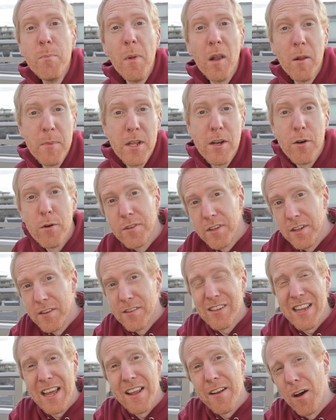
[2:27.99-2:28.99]
millimeters
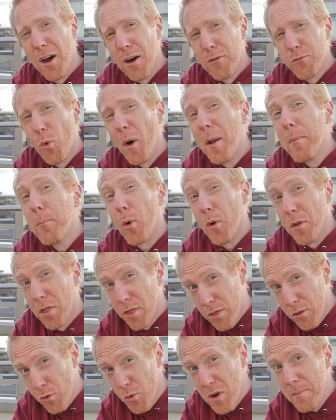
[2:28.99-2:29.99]
instead of
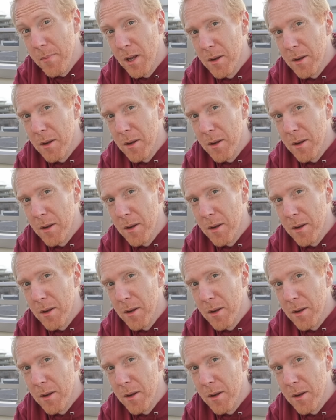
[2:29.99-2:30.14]
1.3